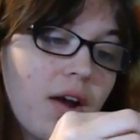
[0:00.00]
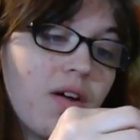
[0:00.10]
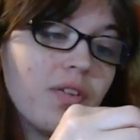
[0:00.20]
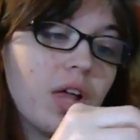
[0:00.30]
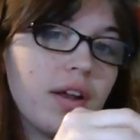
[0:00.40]
I
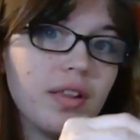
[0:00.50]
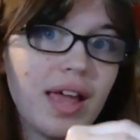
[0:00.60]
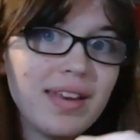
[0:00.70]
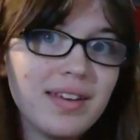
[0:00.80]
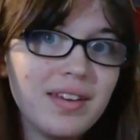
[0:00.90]
don't have a lot of
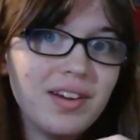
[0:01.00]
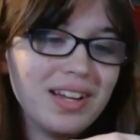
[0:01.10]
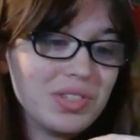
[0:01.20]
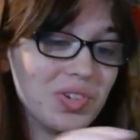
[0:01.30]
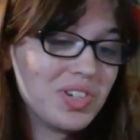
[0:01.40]
light in here,
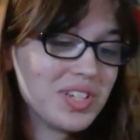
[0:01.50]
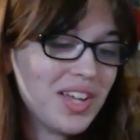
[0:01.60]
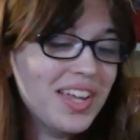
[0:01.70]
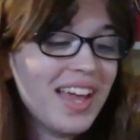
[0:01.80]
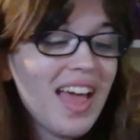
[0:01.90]
as you can tell.